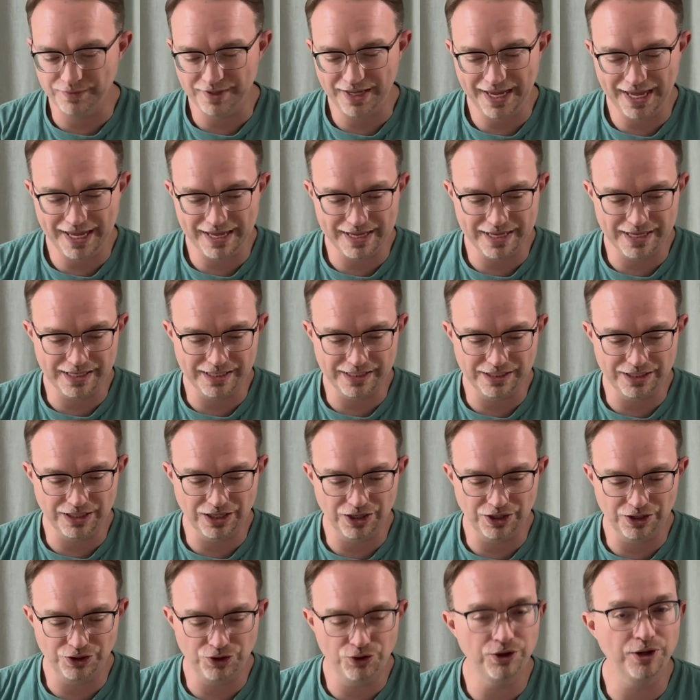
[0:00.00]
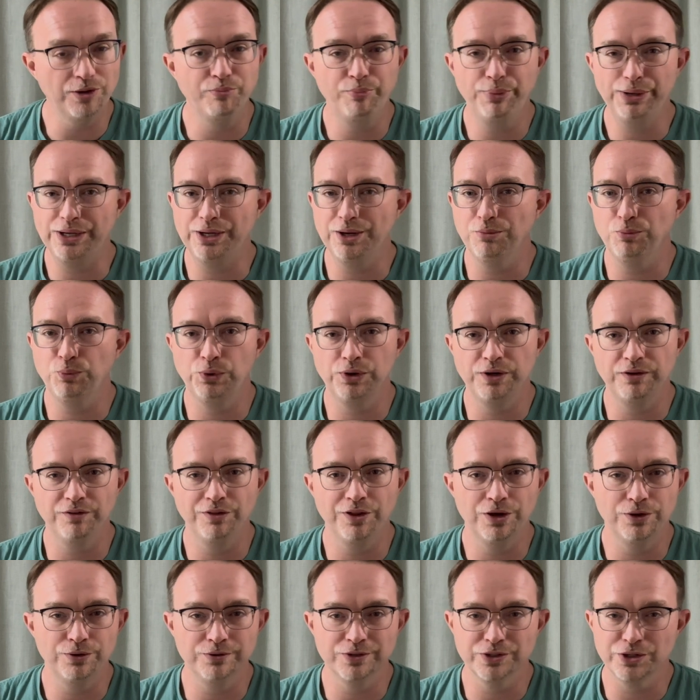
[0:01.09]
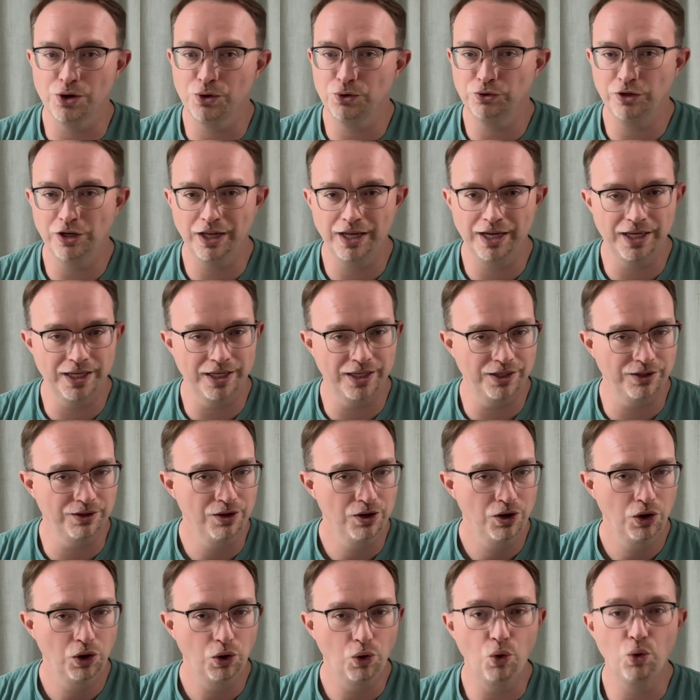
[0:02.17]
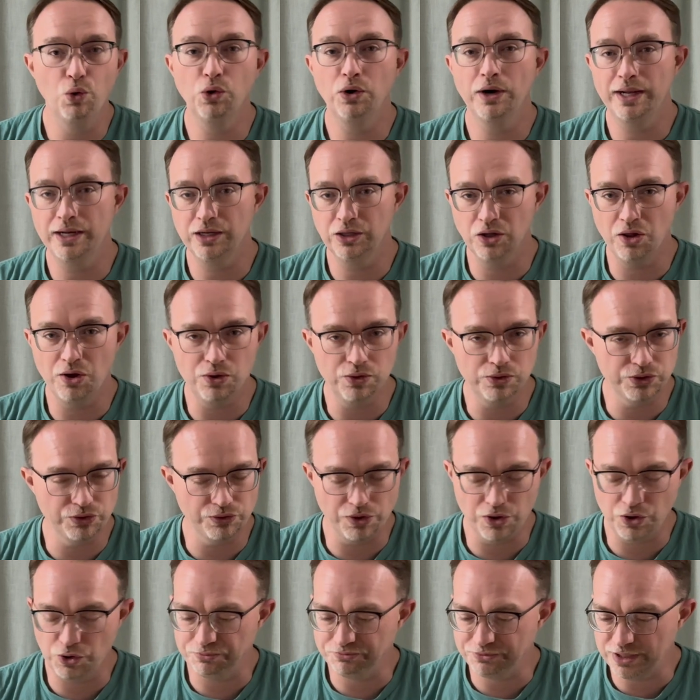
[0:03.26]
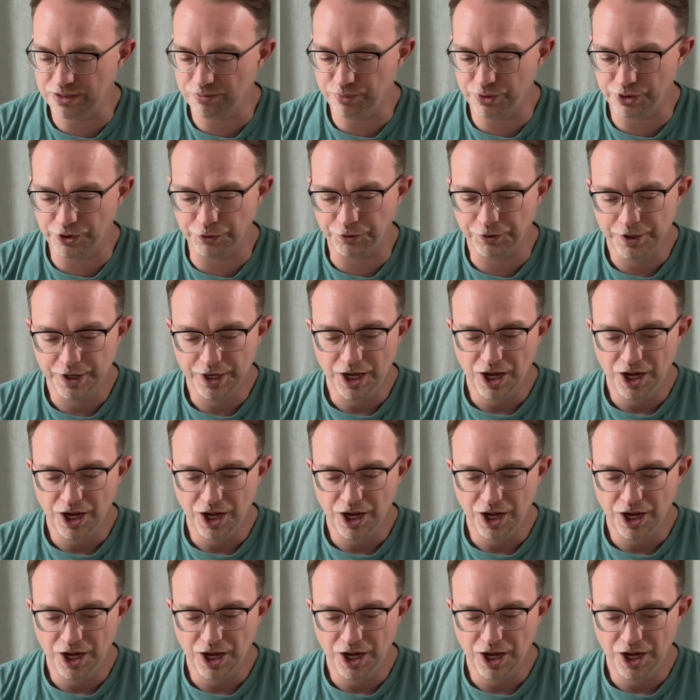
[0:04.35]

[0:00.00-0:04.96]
And you can pick up one of those online or at a Lowe's or a Home Depot.